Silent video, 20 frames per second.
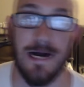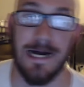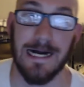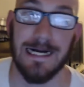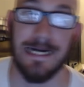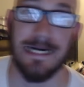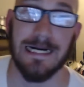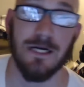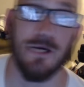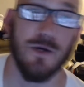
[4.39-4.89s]

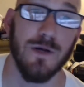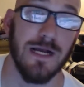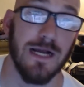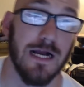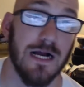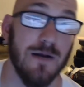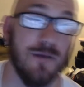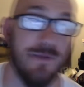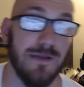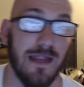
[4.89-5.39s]
uh,
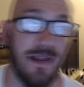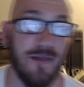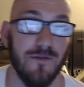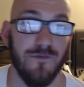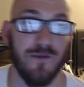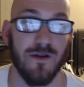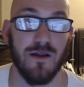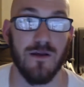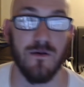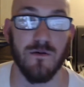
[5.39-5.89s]
quick
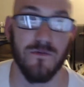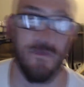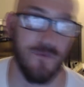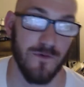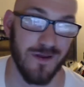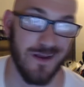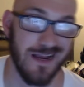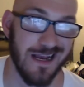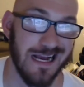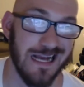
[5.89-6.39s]
update video
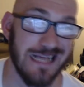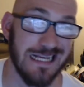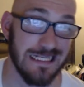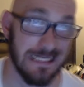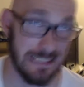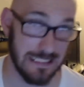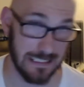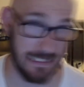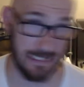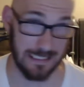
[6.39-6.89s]
for you
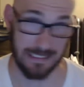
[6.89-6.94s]
guys